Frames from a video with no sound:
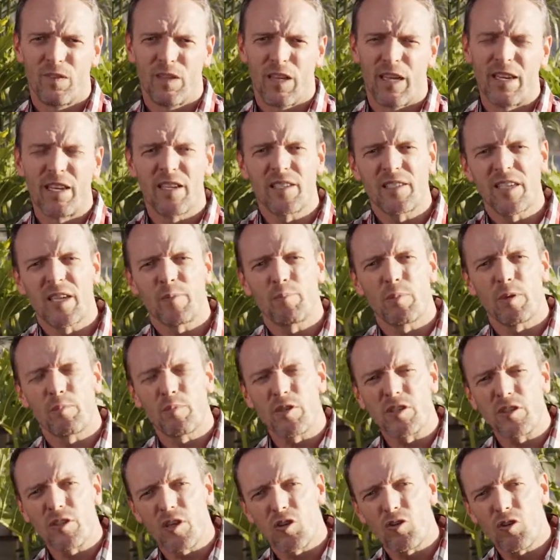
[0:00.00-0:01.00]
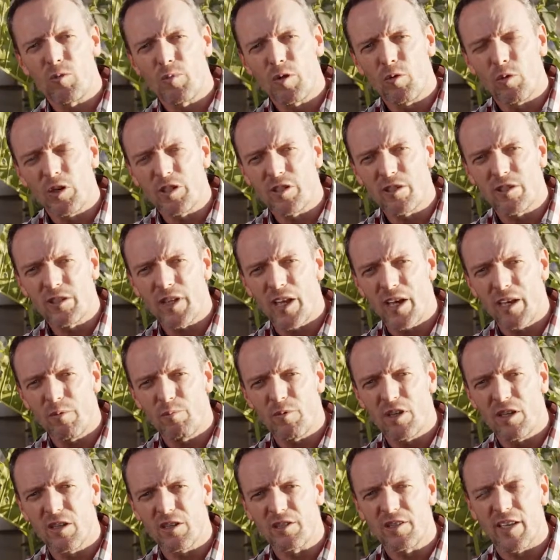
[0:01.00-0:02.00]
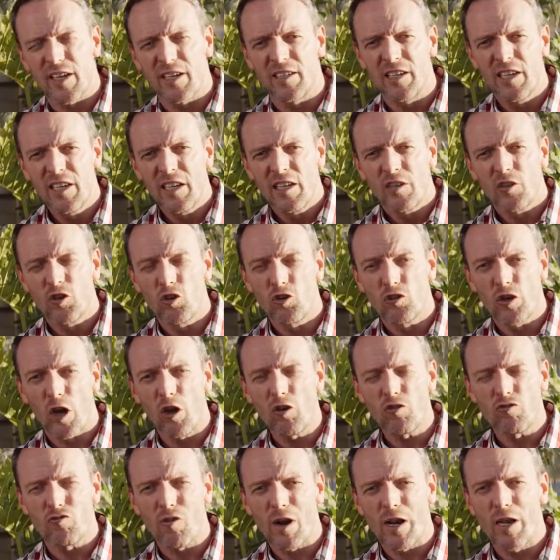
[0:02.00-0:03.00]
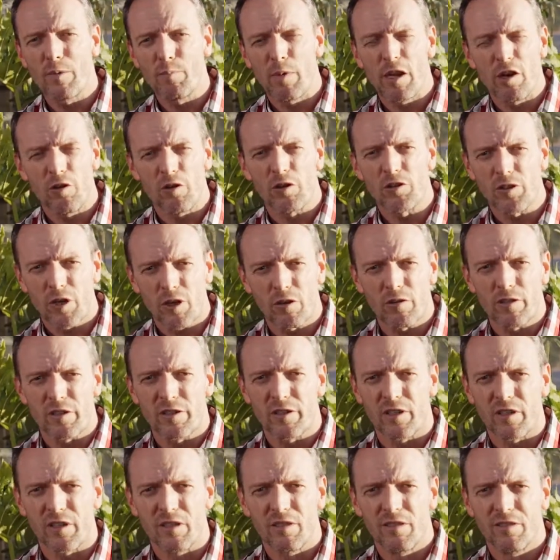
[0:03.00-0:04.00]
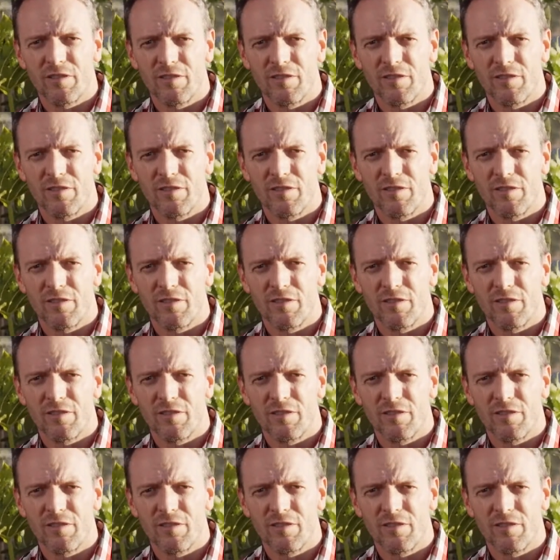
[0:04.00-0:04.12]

And he said, "But Mr. Grobler, what you're telling me is that you don't run a meritocracy."